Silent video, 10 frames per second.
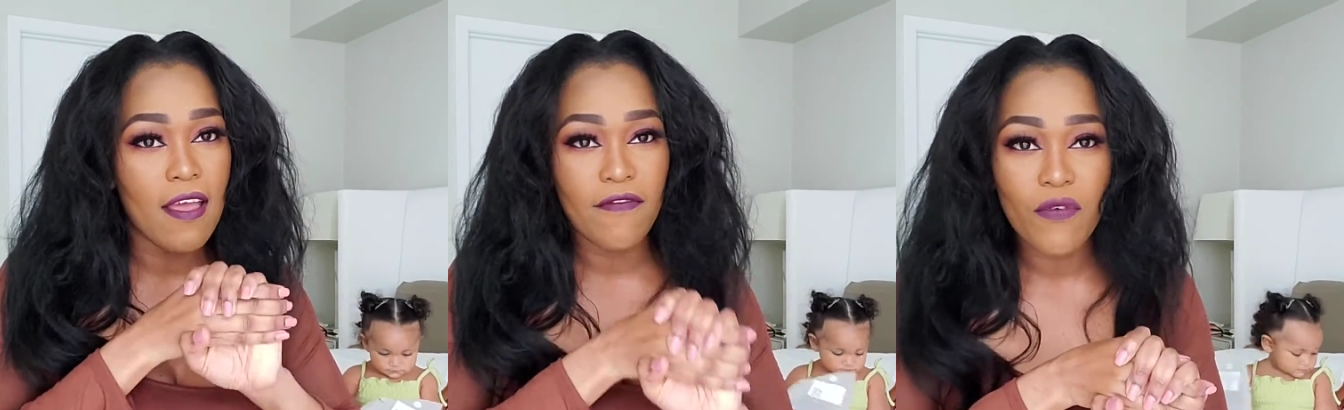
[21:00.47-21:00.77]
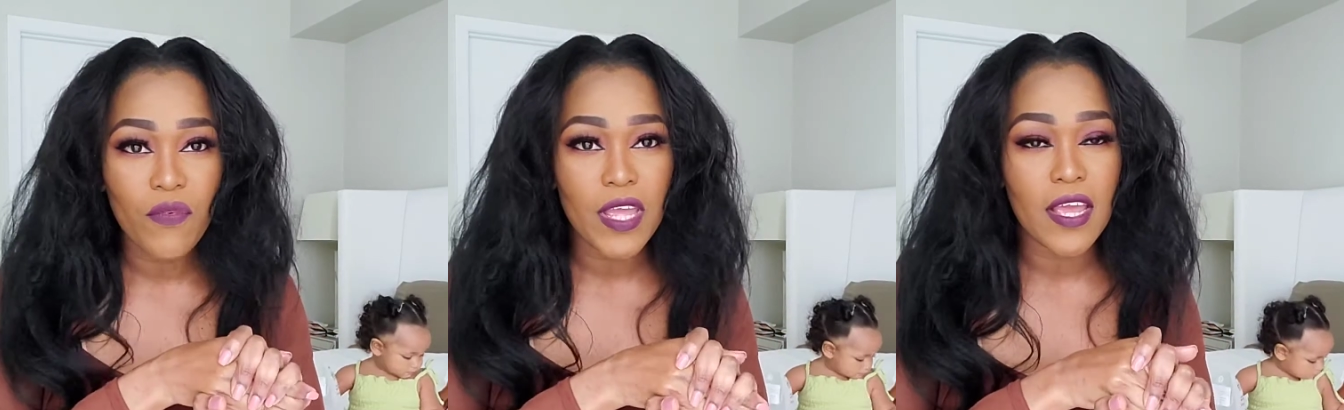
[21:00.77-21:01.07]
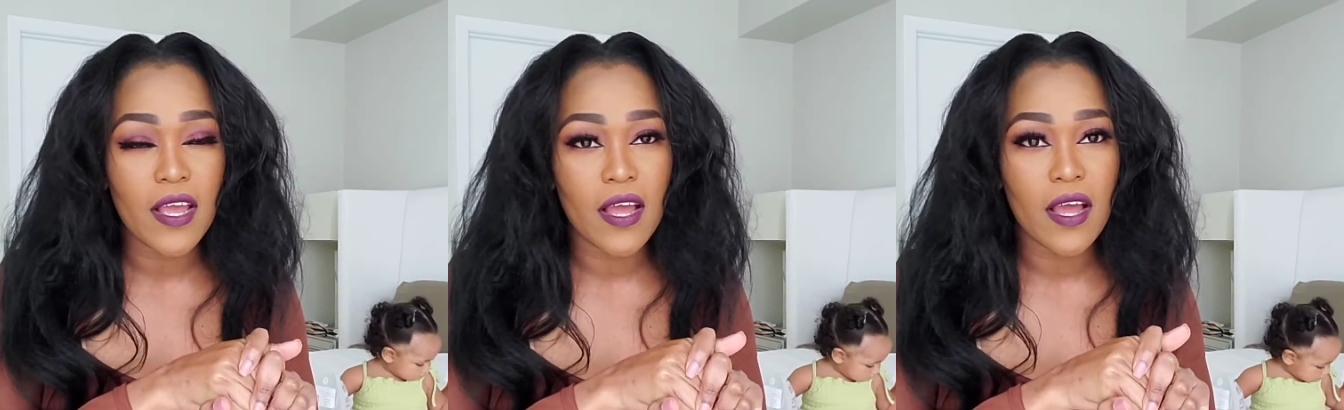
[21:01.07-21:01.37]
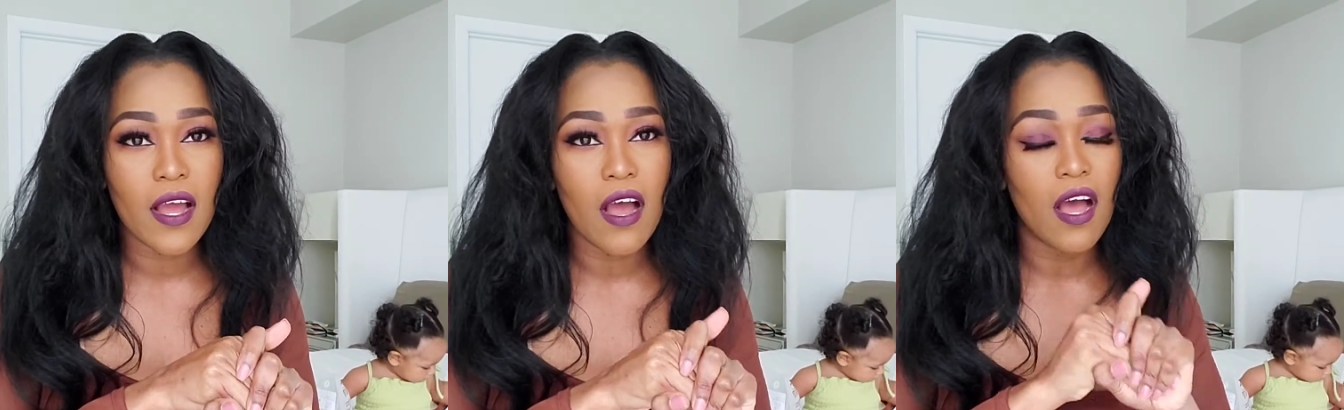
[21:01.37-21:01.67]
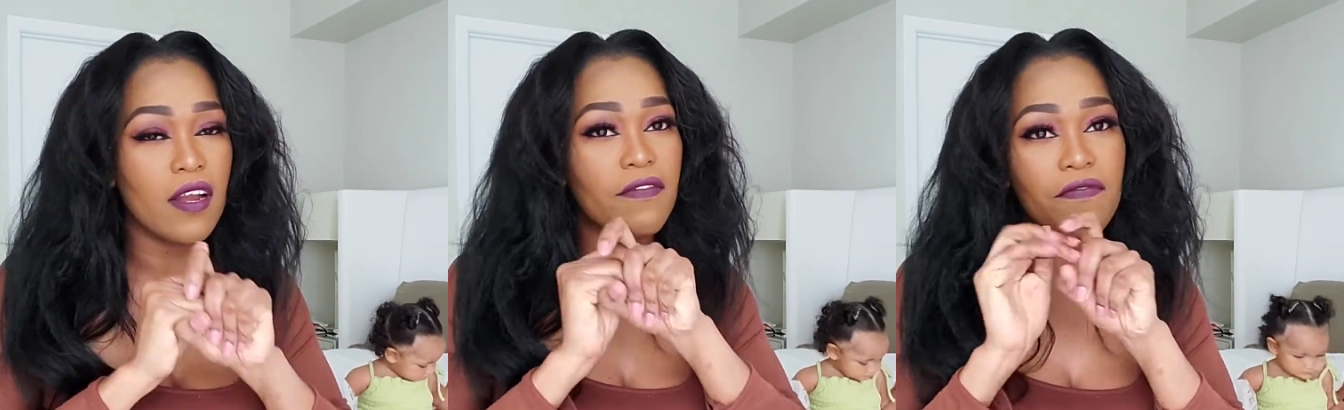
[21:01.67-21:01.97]
Speaker 1: Every week
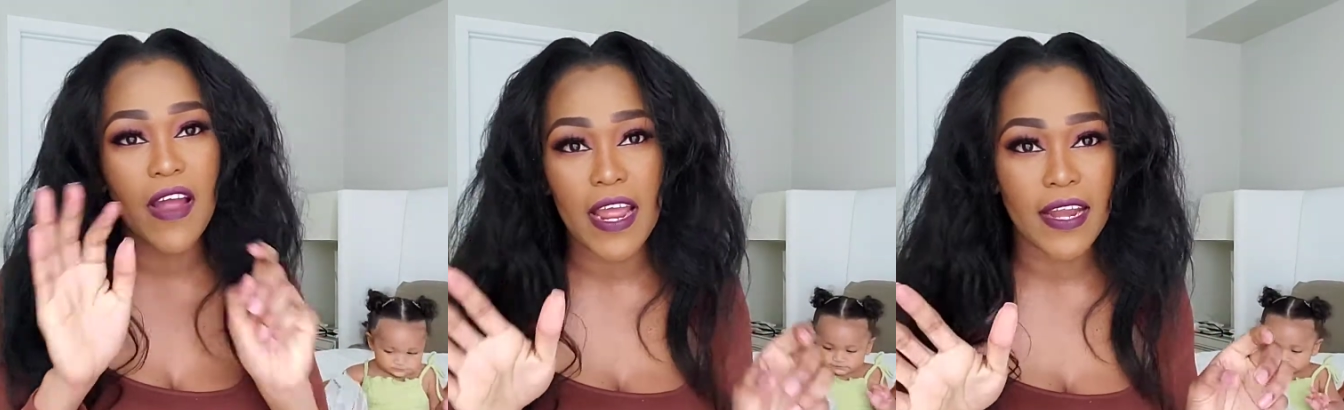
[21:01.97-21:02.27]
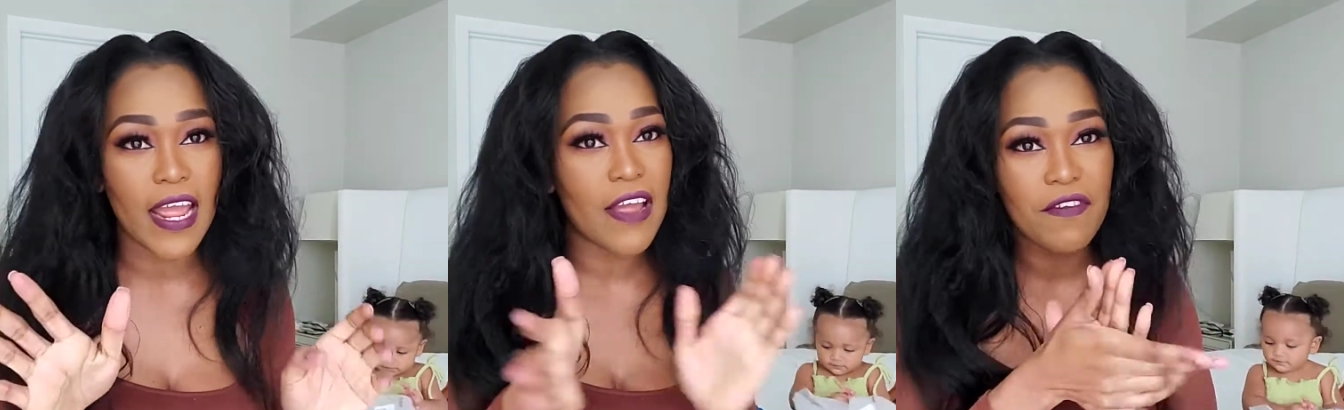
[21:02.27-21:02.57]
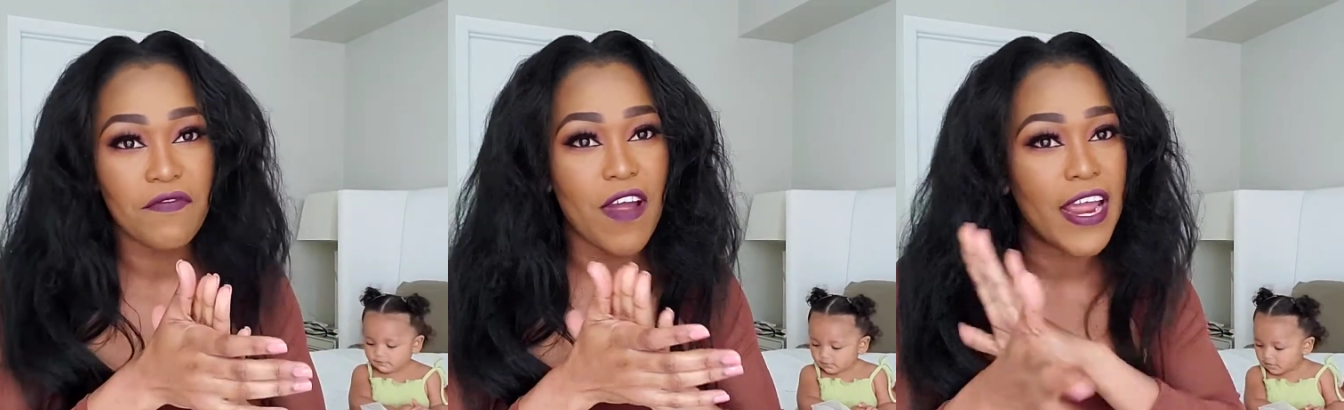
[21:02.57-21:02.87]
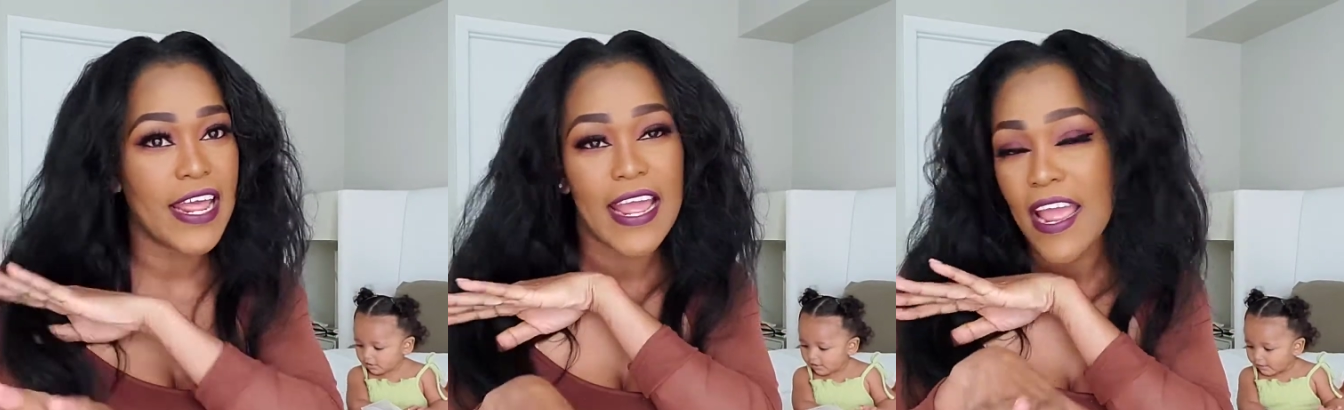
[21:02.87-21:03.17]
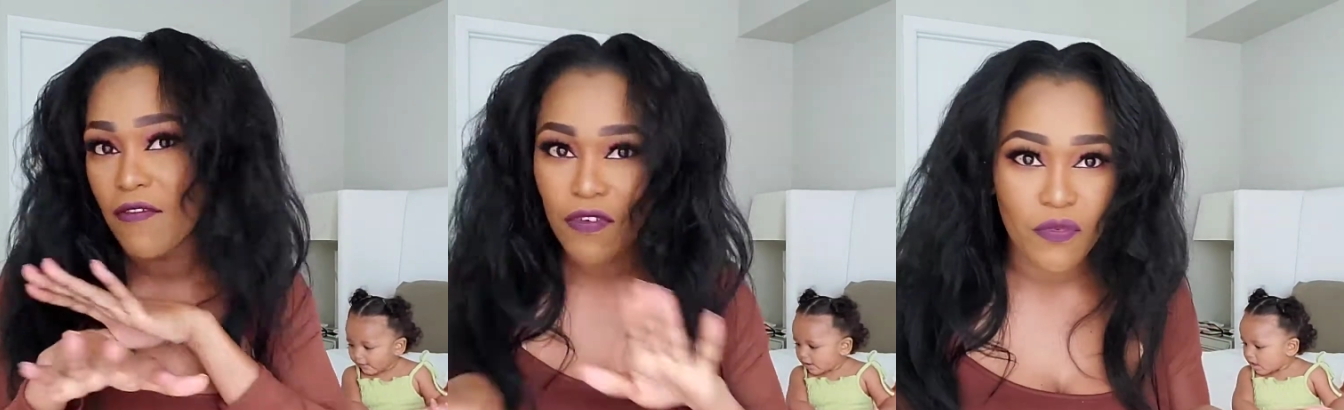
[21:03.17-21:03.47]
on a Friday. Every Friday,
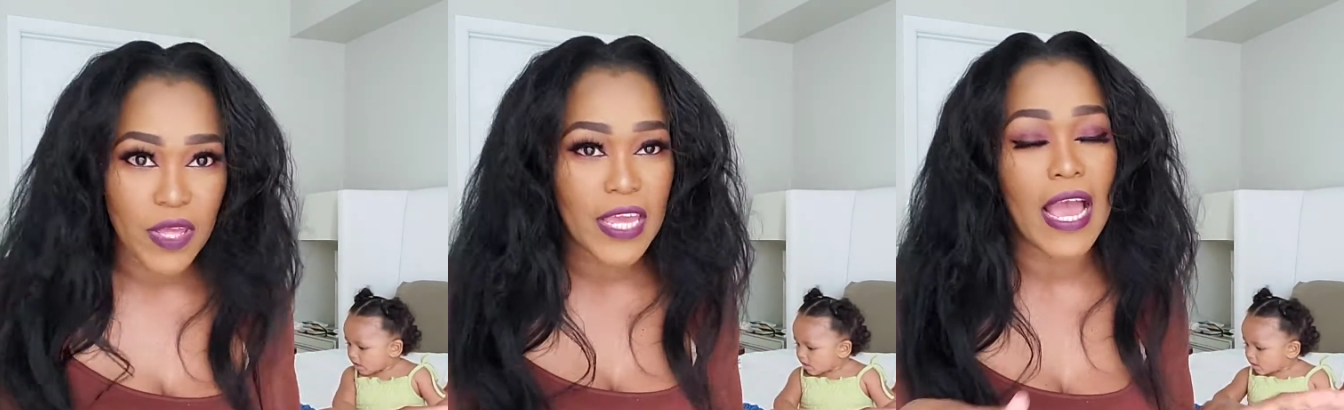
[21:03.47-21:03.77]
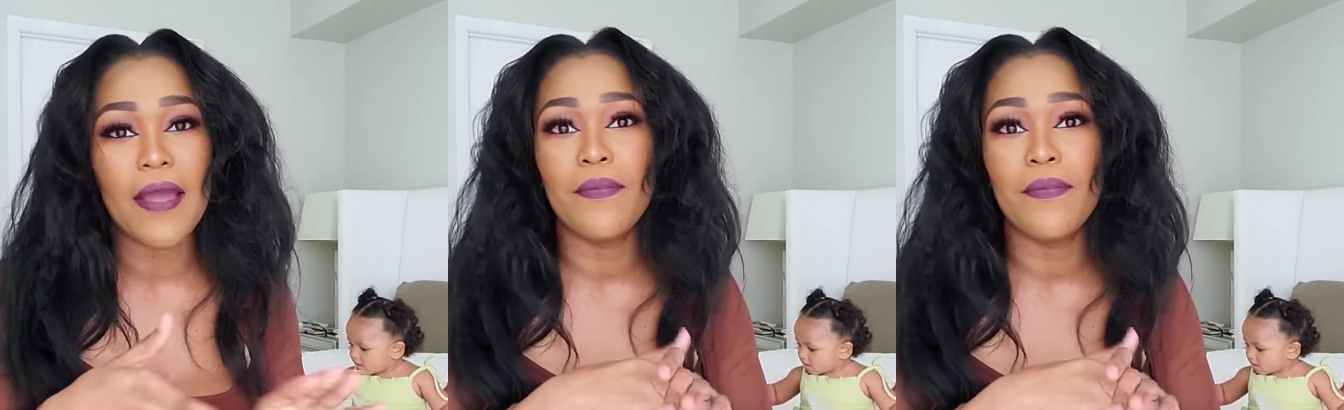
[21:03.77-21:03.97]
every week I